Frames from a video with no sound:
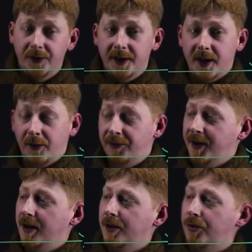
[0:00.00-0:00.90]
you can
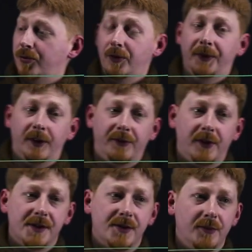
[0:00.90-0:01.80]
configure groups of
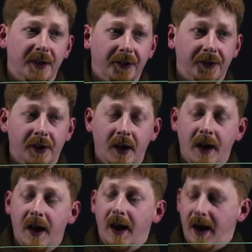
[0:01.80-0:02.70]
consumers
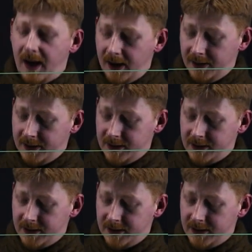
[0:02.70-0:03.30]
and